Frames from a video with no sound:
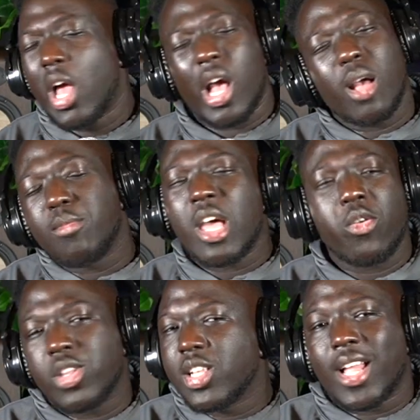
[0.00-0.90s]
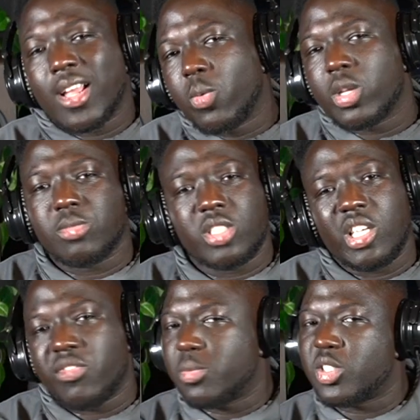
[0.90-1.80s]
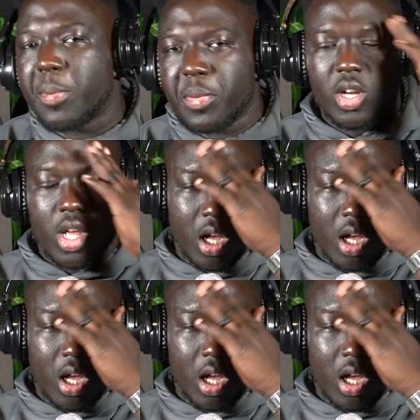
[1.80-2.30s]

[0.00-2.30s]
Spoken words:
I'm not really liking what I'm seeing from Shepherd.